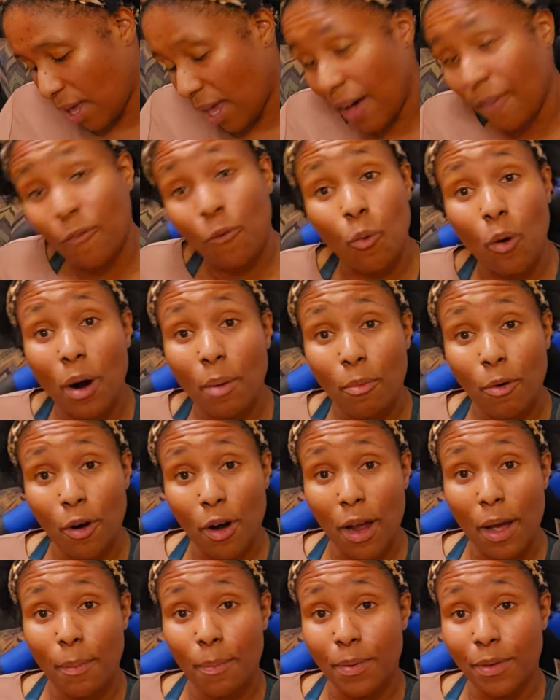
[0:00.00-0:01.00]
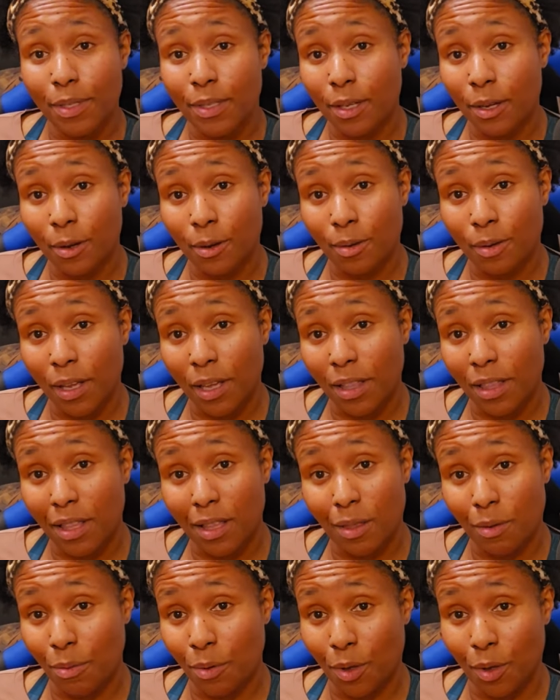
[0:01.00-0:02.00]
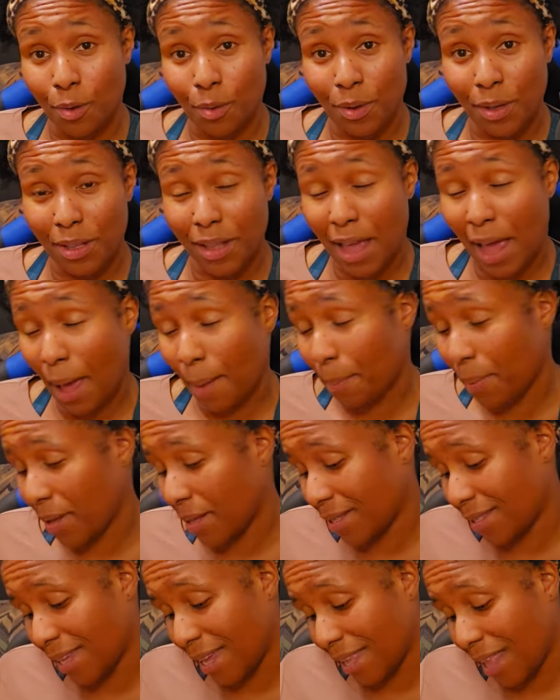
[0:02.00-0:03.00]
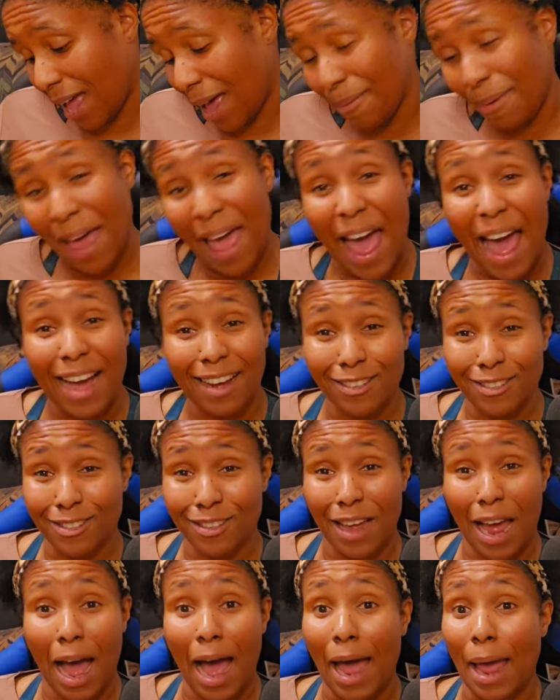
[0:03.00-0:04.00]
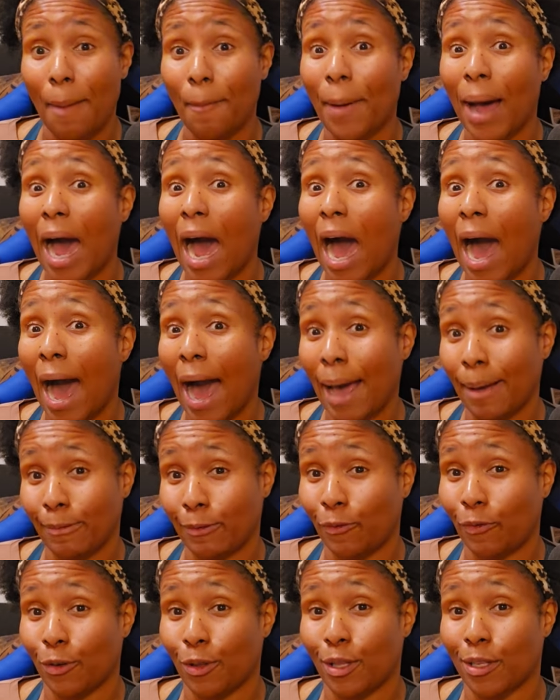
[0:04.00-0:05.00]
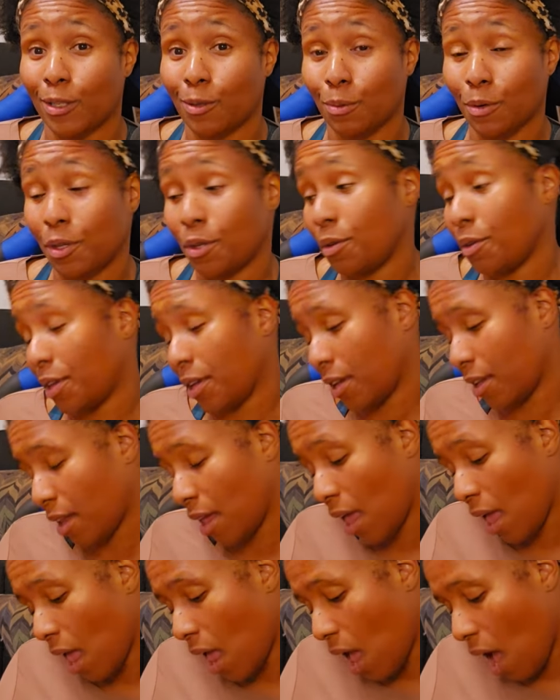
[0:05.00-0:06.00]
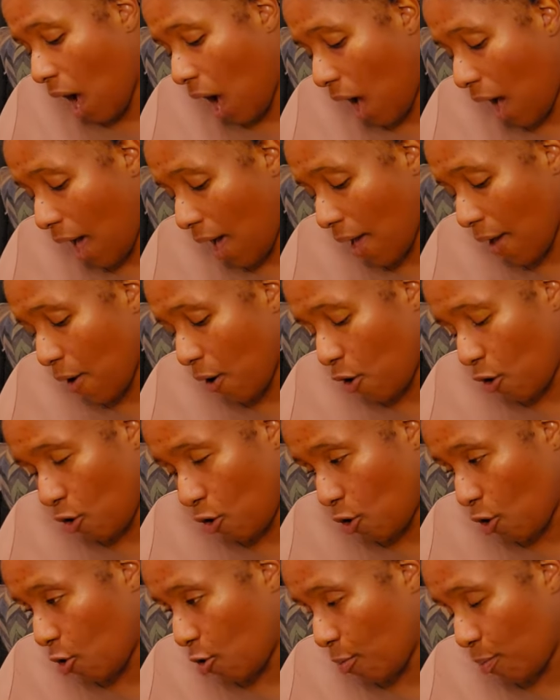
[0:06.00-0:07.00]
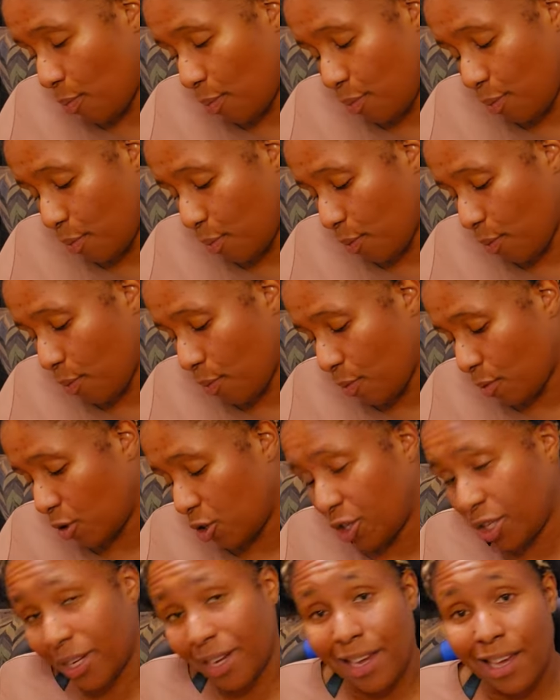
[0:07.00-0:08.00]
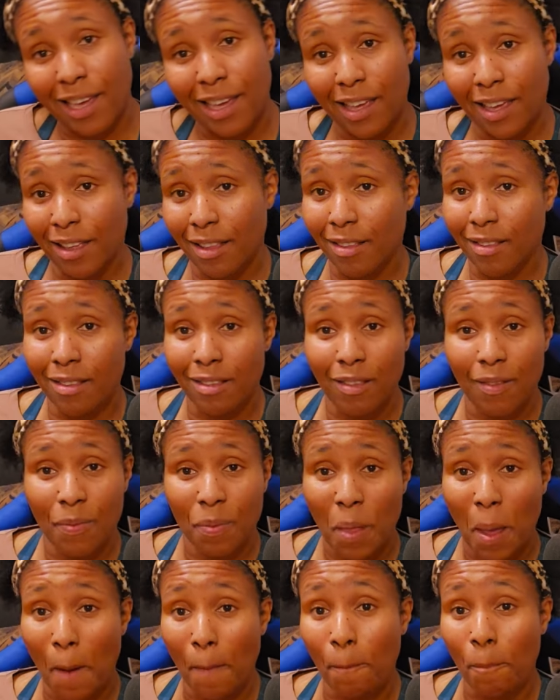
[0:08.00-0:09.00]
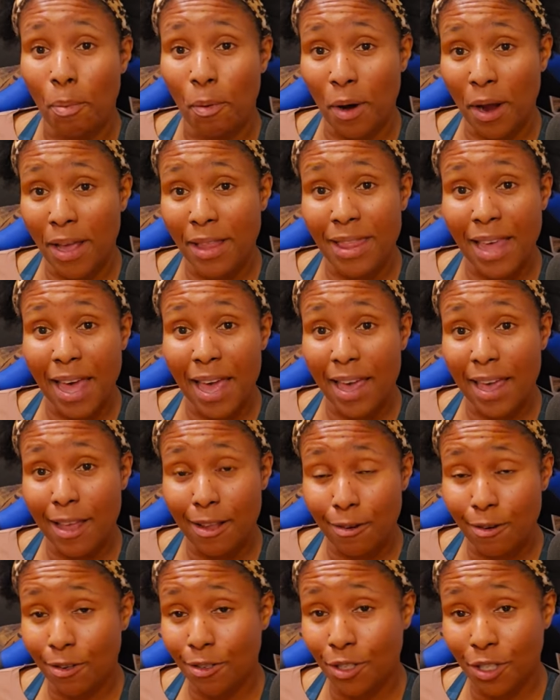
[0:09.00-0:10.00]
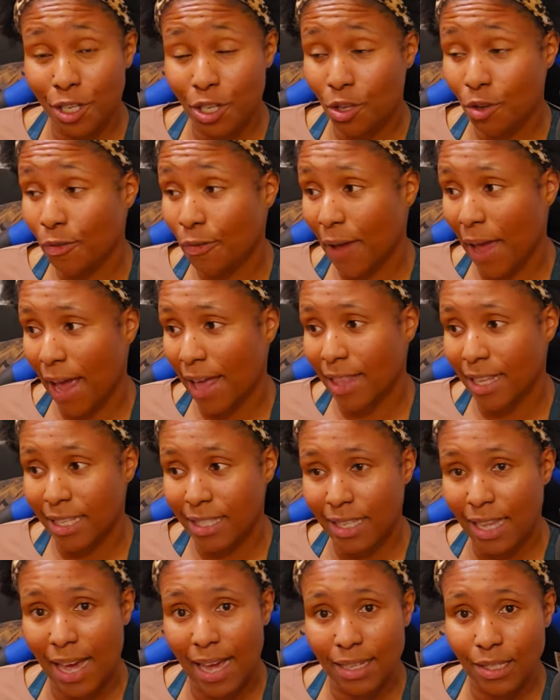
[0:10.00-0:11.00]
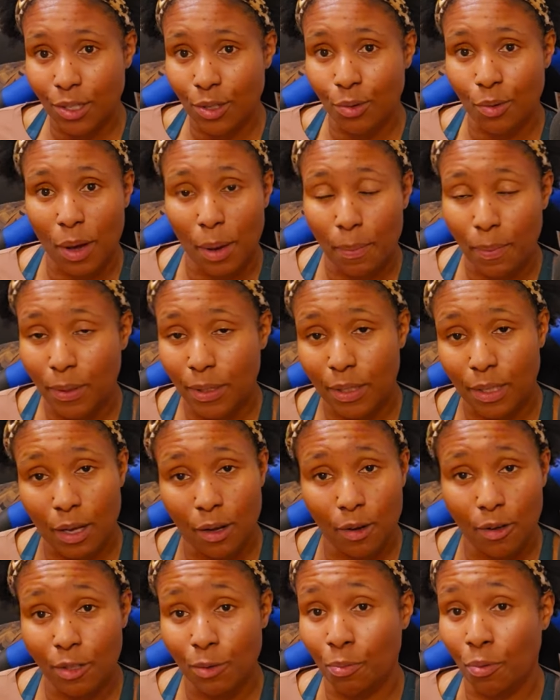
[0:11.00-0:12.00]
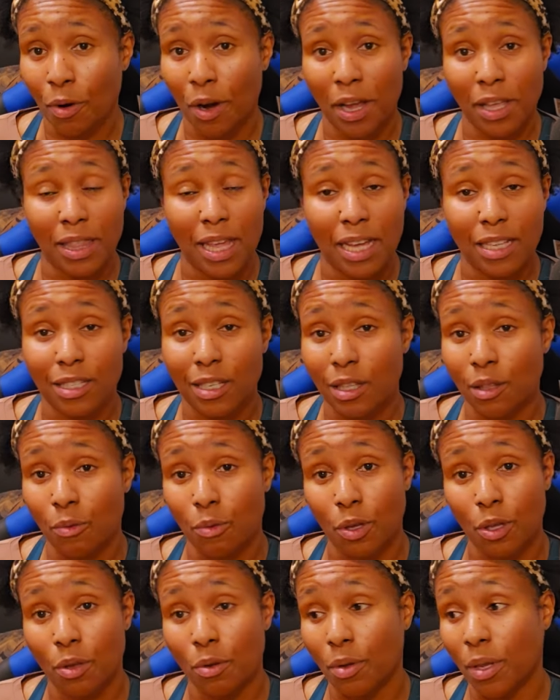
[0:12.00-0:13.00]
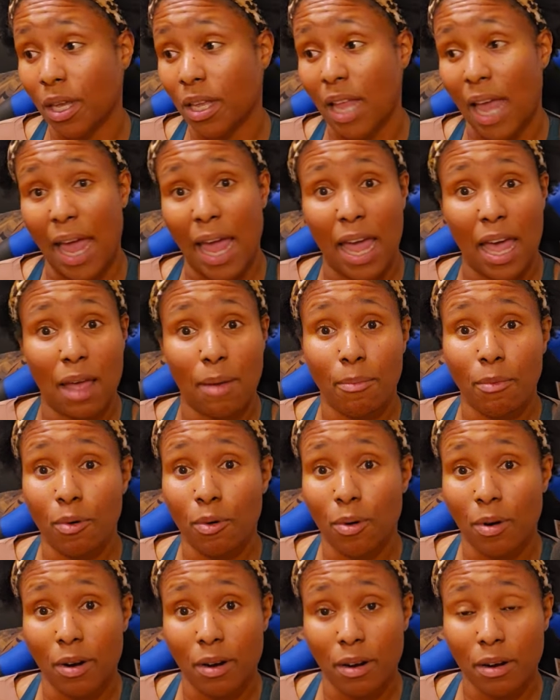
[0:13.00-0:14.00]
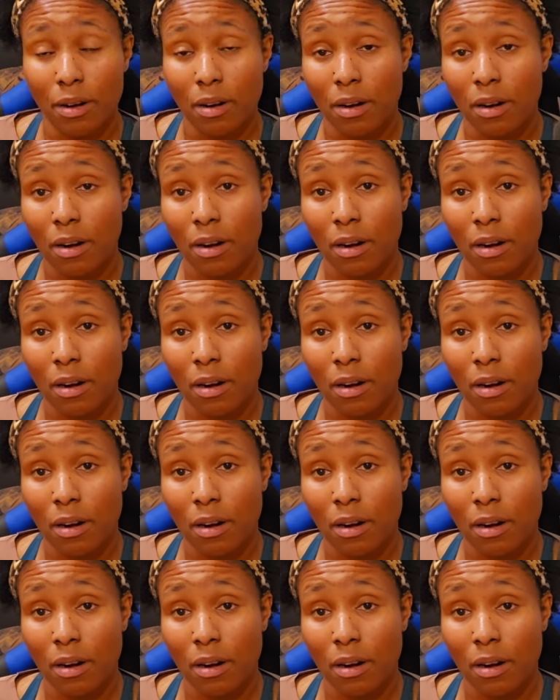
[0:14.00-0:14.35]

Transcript: have one more episode and then the reunion happens. And I'm actually, I am hyped for this reunion. I hope Jen bring that energy you've had these last two episodes, bring that to the reunion and more